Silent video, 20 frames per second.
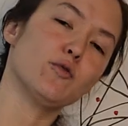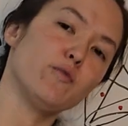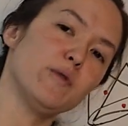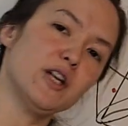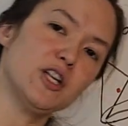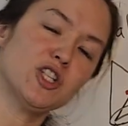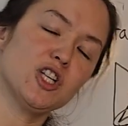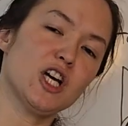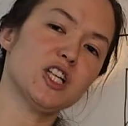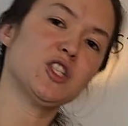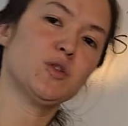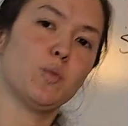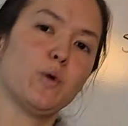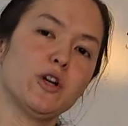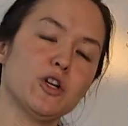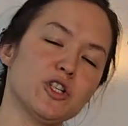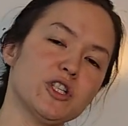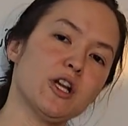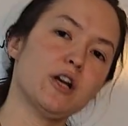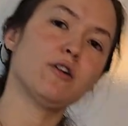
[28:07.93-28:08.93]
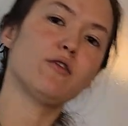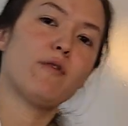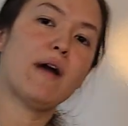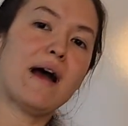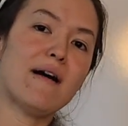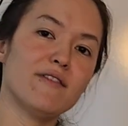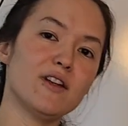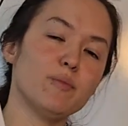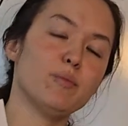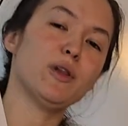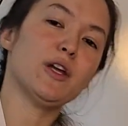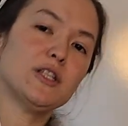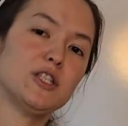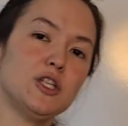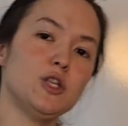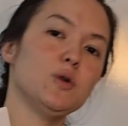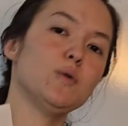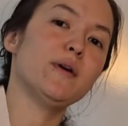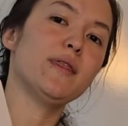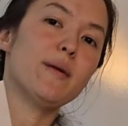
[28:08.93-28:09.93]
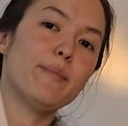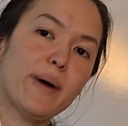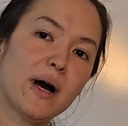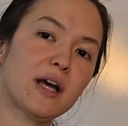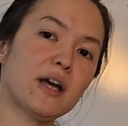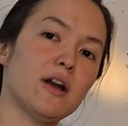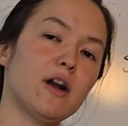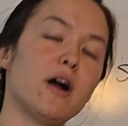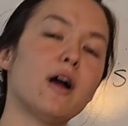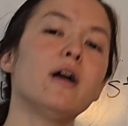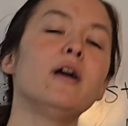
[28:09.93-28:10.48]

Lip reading: to readjust where your center of gravity plus you and the bucket are.